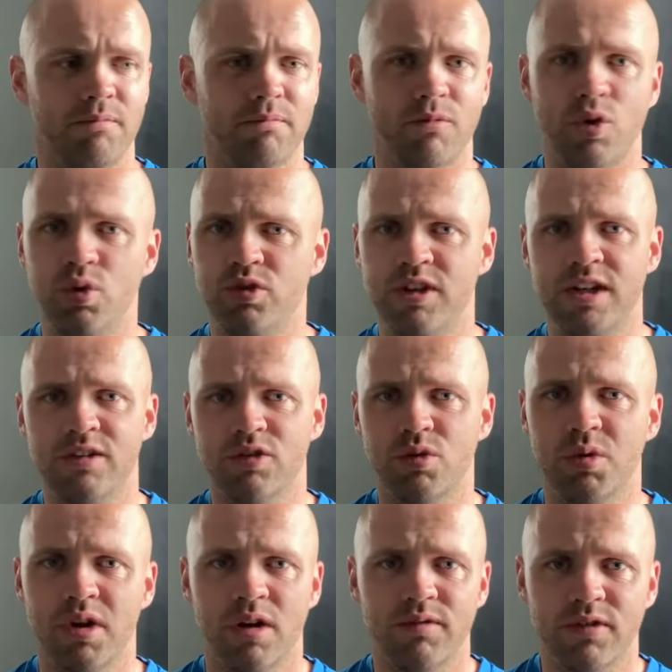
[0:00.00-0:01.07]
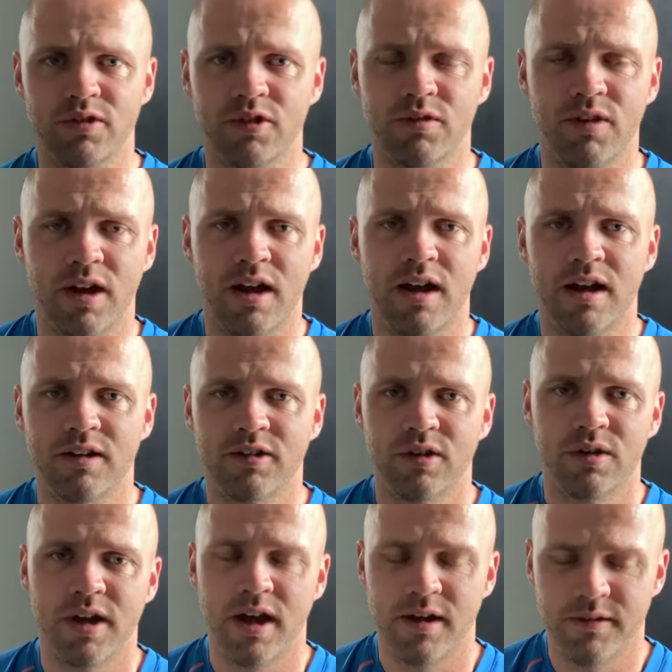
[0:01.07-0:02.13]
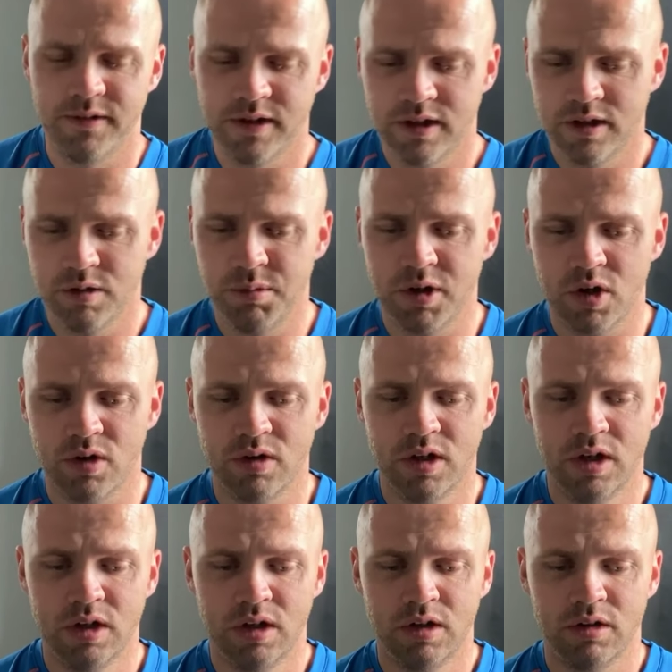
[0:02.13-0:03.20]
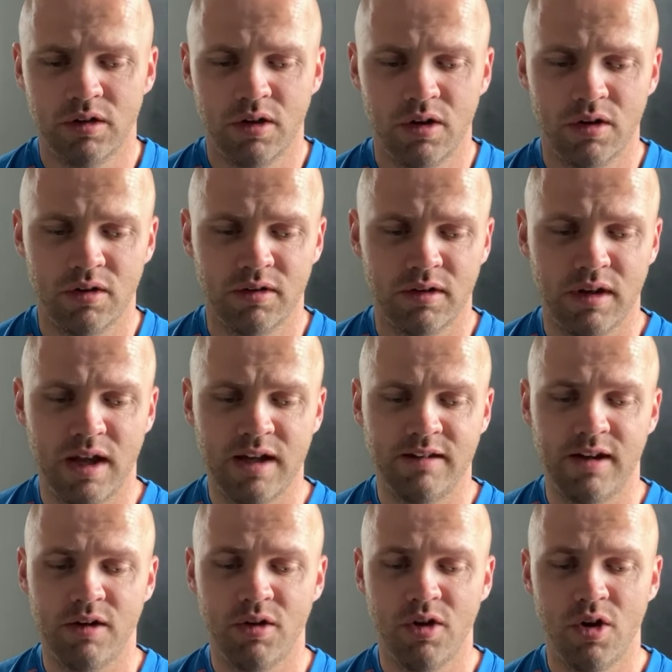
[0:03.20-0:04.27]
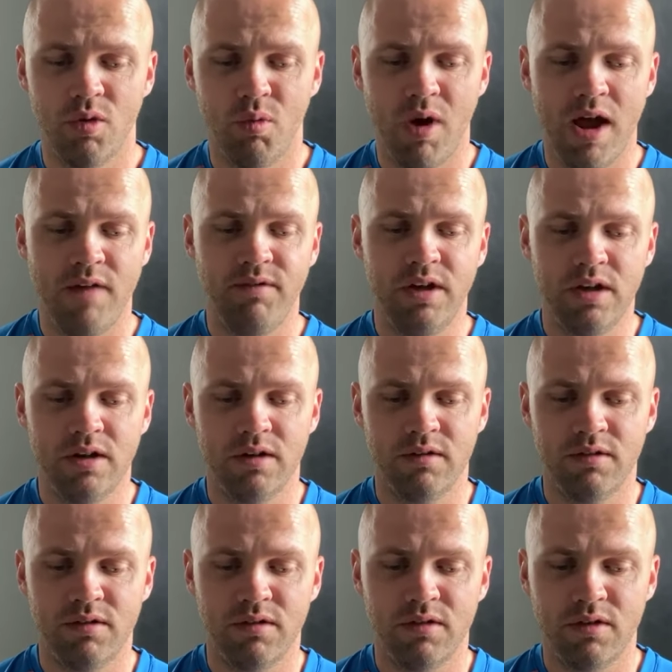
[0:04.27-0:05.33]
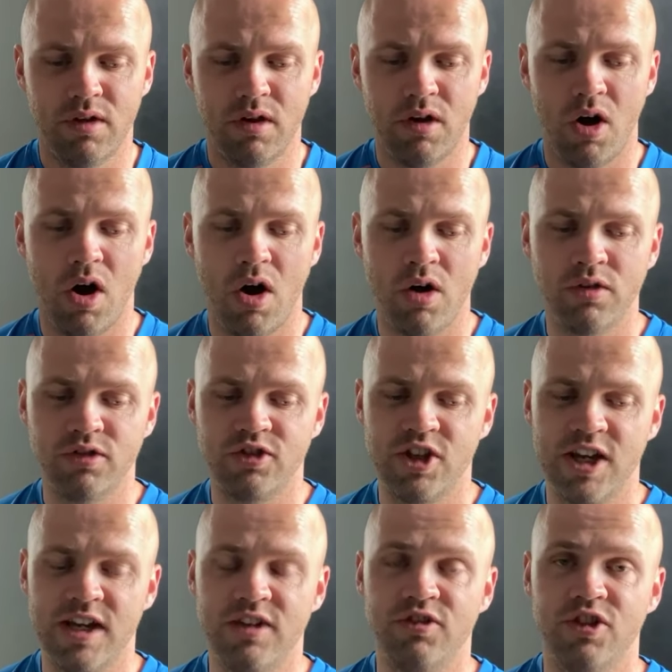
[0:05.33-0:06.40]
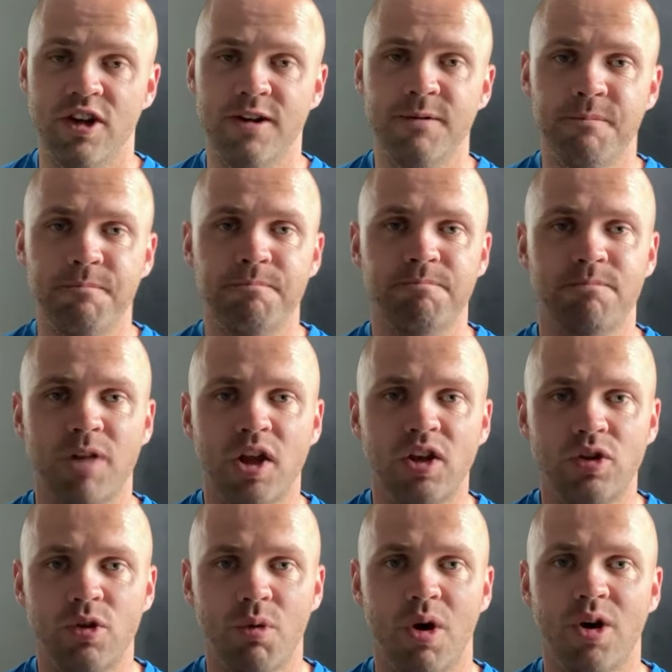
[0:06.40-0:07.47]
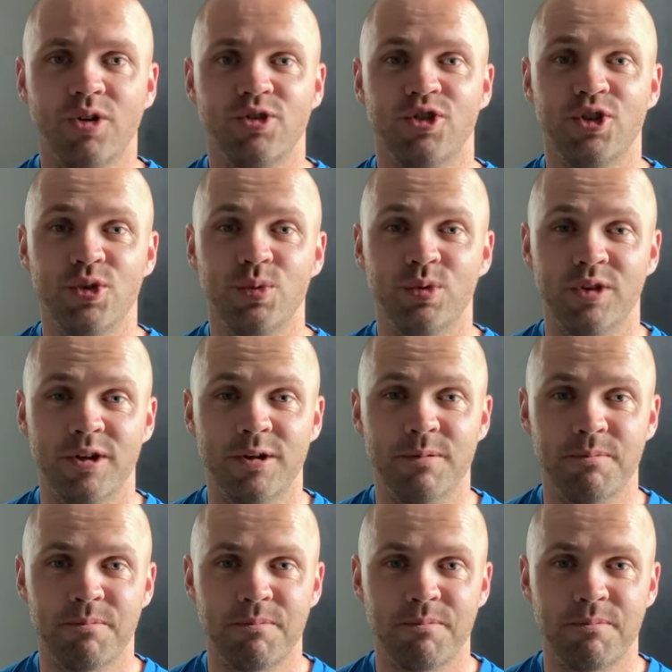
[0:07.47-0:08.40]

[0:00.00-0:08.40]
routines going off and stuff like that. So yeah, it'll be good. So like I said, whatever you aren't changing, you are choosing.